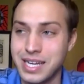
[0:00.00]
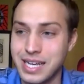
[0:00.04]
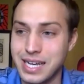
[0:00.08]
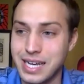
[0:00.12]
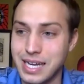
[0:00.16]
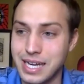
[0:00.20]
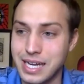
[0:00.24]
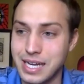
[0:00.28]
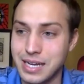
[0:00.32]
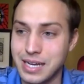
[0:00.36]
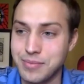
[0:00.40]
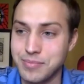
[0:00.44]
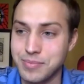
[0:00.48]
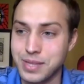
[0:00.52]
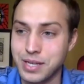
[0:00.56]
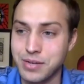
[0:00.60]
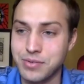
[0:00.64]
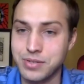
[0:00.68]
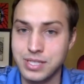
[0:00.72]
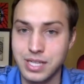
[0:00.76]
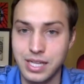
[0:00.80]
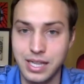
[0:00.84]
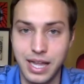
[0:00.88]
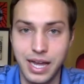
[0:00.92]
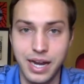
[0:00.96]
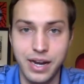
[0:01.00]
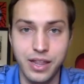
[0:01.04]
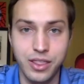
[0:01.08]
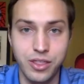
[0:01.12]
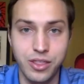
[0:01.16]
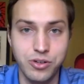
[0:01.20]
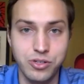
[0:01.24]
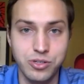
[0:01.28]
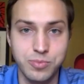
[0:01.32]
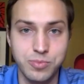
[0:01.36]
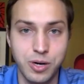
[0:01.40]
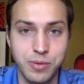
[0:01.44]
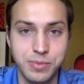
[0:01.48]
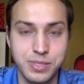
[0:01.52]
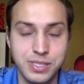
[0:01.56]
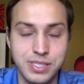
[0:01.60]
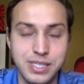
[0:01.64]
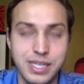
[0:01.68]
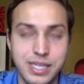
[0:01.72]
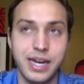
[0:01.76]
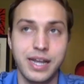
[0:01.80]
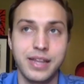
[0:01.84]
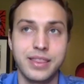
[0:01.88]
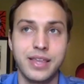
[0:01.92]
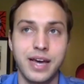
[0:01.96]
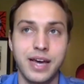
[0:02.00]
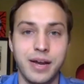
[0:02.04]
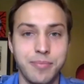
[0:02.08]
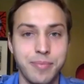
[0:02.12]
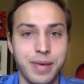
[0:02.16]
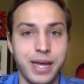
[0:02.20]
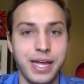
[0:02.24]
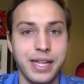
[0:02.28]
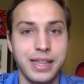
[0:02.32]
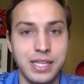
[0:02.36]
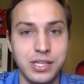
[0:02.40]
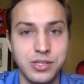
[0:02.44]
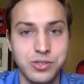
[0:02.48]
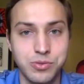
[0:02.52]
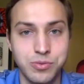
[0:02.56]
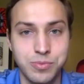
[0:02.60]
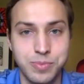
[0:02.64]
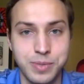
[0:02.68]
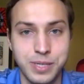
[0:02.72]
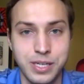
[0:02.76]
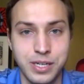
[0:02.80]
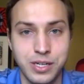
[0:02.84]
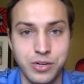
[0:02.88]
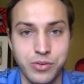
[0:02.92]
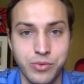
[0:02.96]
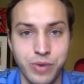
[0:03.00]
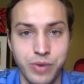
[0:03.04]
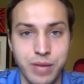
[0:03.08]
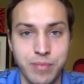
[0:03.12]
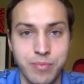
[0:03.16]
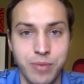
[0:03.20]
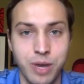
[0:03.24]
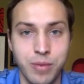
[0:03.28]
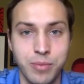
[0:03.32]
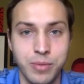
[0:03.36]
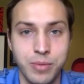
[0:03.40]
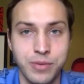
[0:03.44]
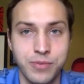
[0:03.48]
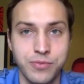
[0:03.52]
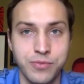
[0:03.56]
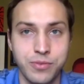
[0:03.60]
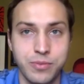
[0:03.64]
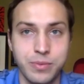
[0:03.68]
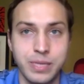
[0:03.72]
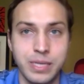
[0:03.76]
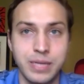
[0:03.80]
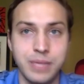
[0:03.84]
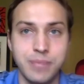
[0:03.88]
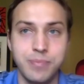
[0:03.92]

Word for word: Um, there was a lot of those moments that I thought, man, this would be a great moment for me.